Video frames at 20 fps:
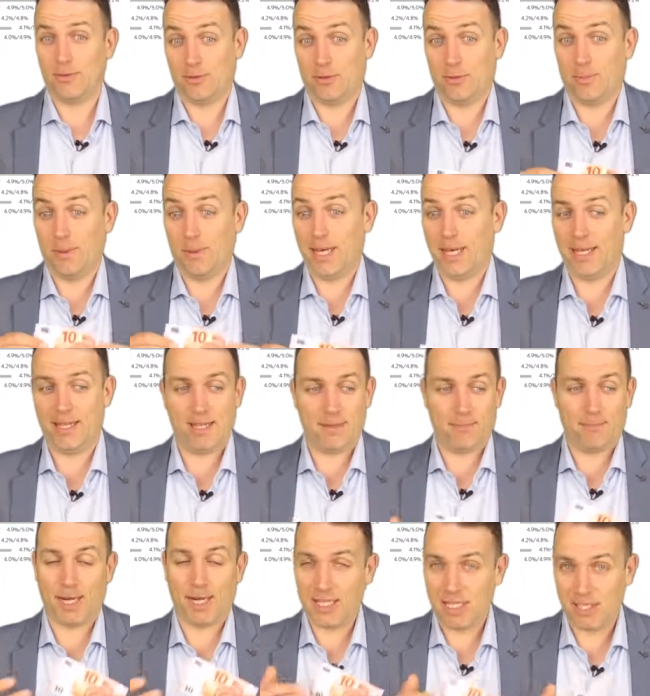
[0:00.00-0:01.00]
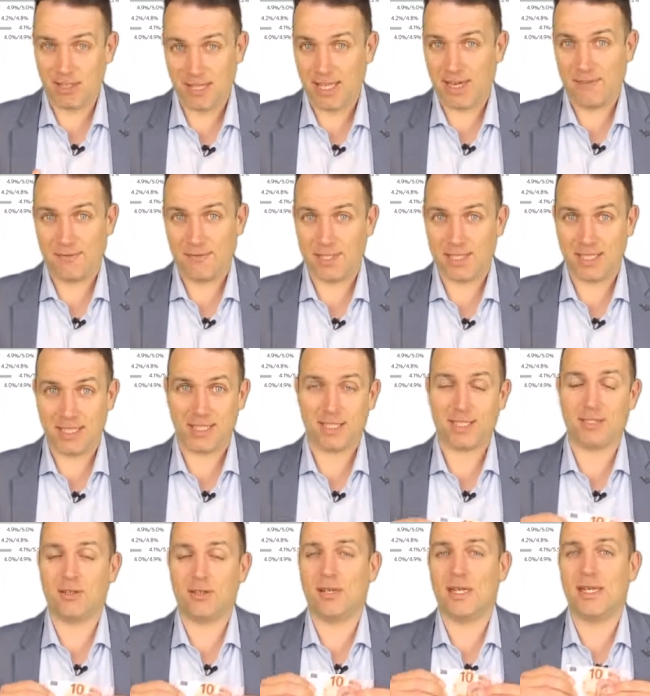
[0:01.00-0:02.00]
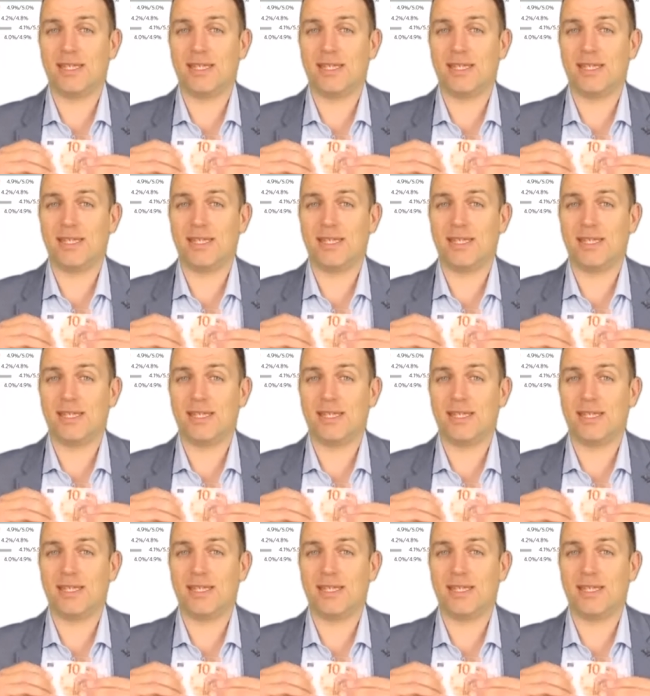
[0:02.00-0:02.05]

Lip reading: to pay the budget deficits,